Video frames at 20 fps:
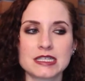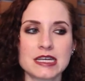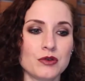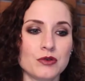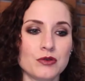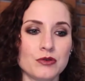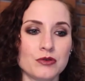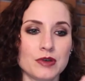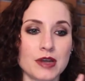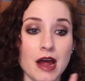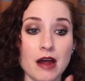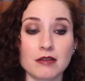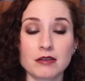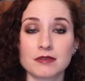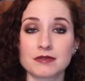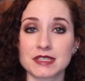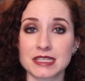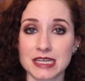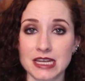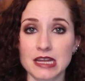who now
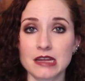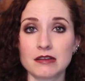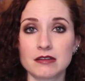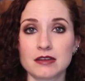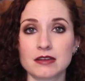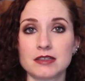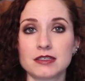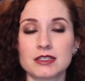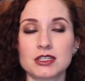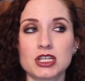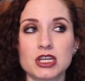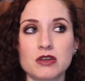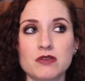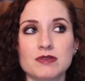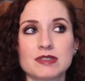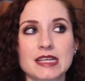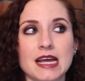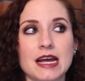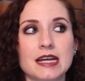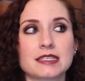lives in England, she
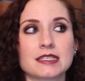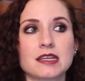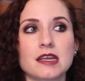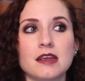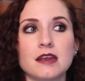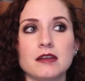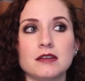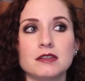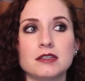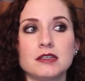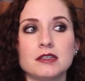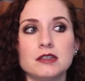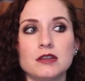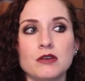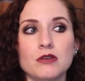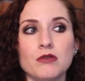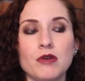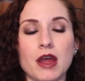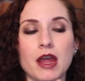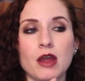was asking to do